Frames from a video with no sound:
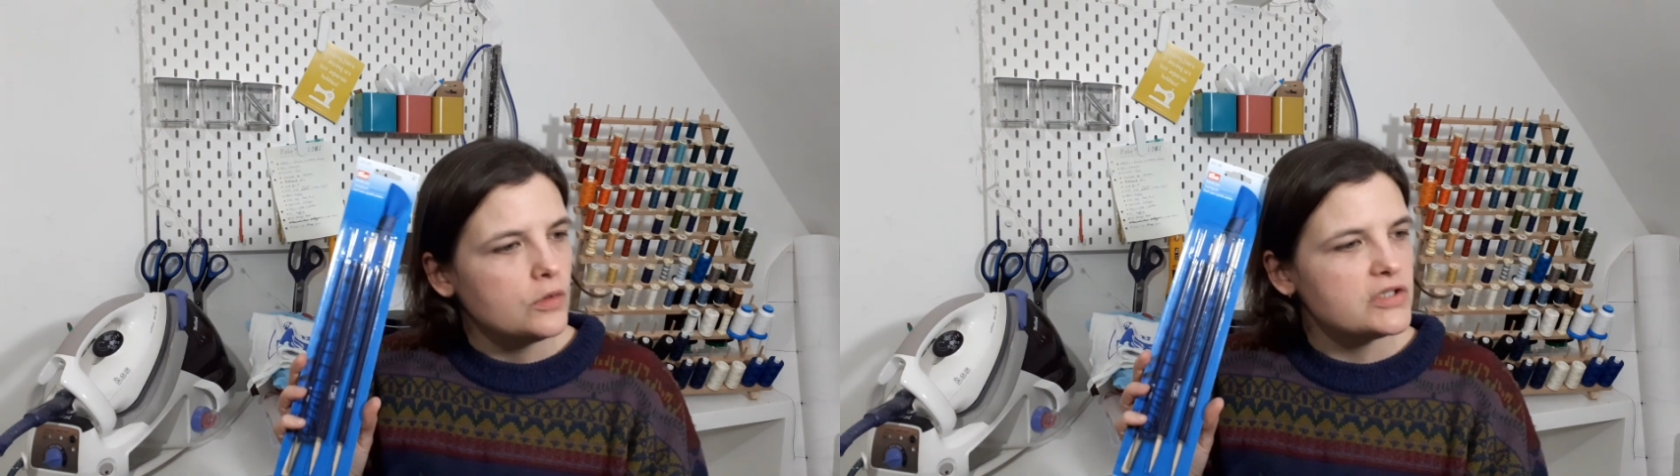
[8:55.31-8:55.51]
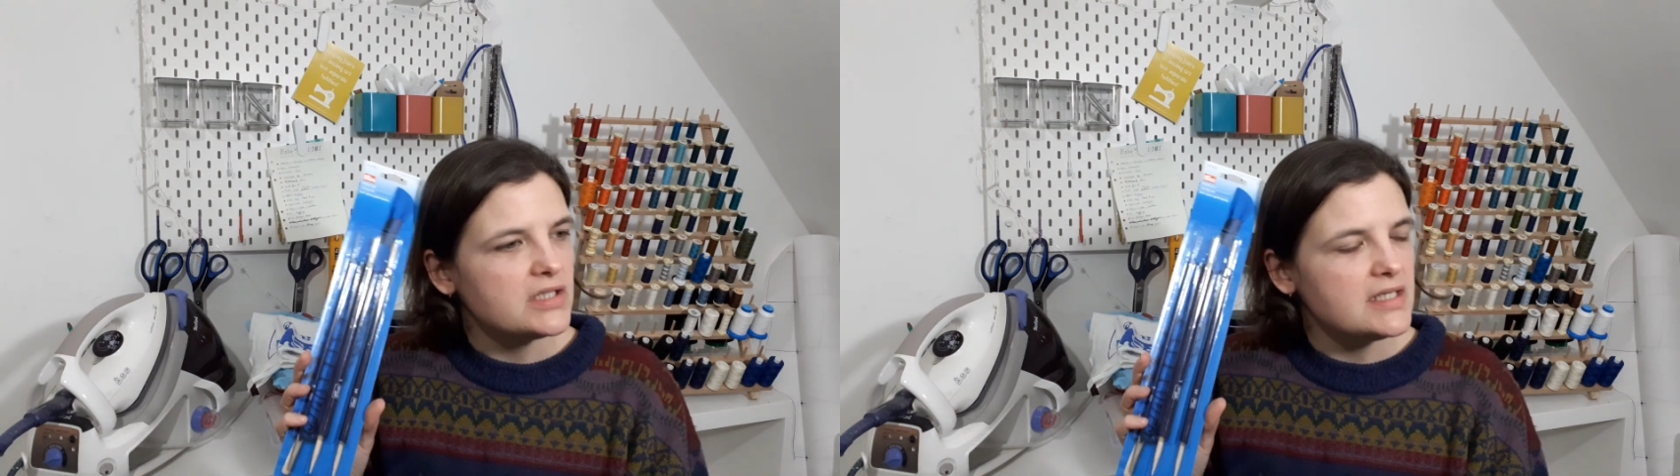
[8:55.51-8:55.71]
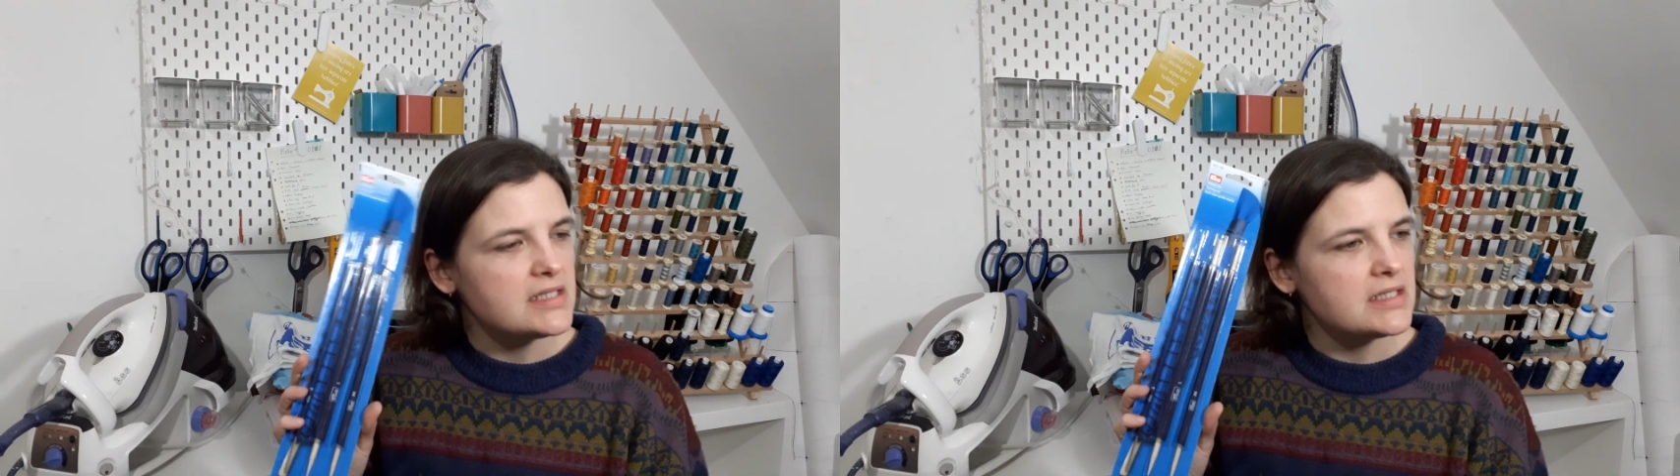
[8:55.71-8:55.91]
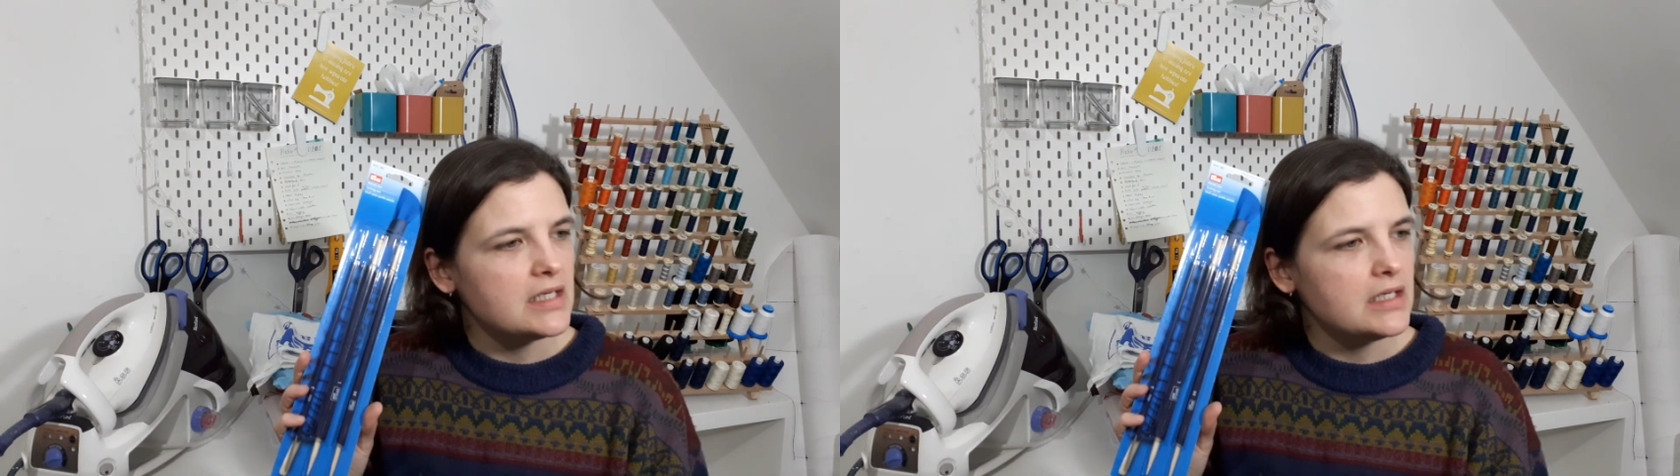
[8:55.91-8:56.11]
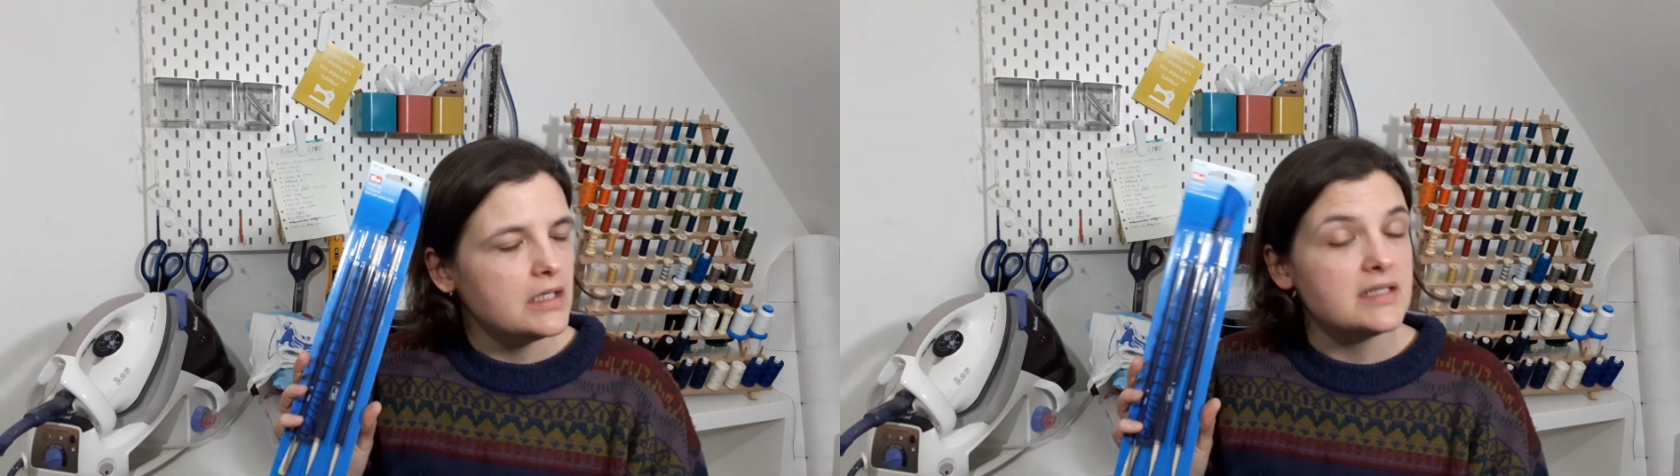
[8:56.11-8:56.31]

did I see?